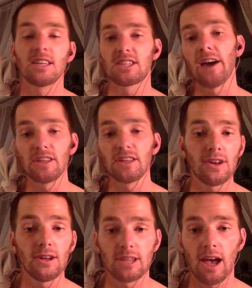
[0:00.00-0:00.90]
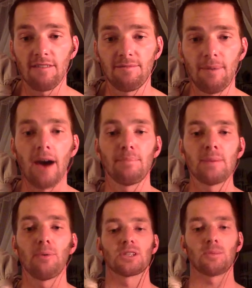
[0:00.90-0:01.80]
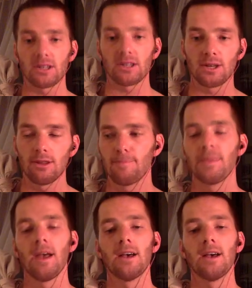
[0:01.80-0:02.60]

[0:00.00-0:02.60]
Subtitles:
see how these videos how people respond to them,